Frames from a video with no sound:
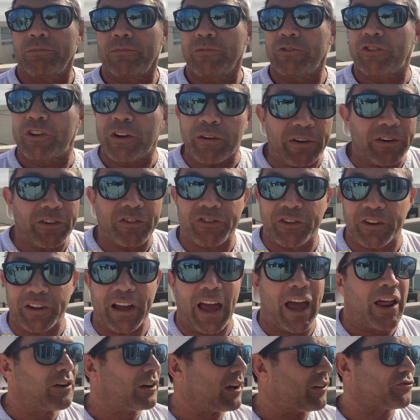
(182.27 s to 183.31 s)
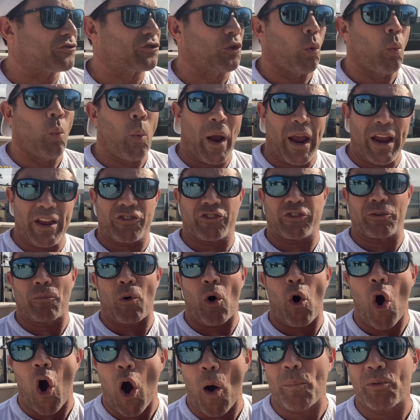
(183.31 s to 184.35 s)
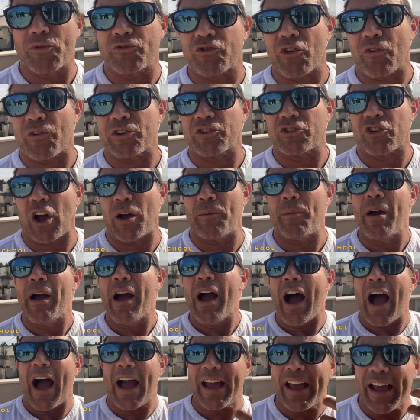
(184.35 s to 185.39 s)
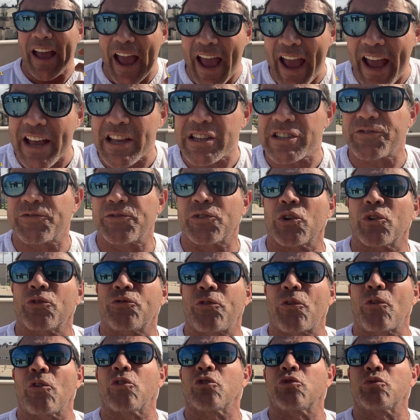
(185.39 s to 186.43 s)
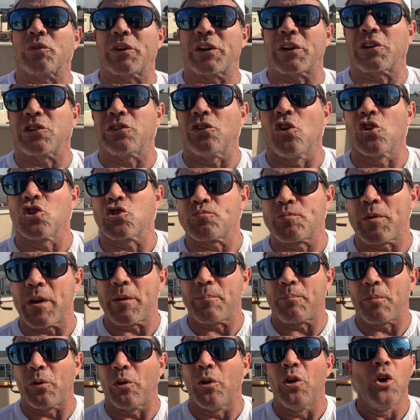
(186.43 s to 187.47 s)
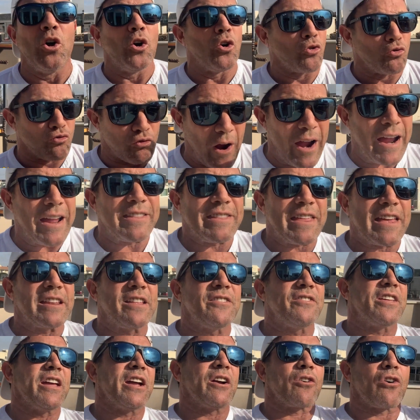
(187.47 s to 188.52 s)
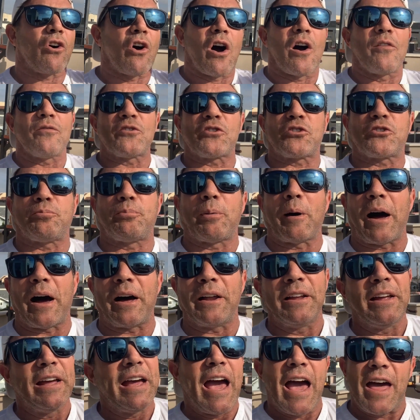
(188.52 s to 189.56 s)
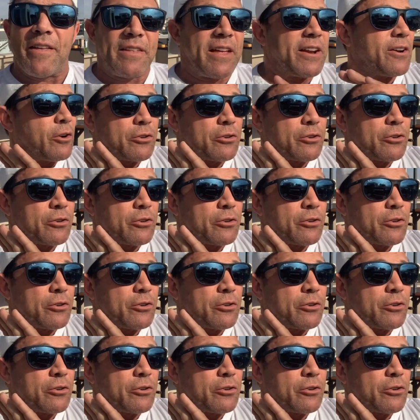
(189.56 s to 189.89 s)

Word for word: Seriously, I don't have to wait some arbitrary time. I ask for referrals when I close people, right then and there on the spot, and I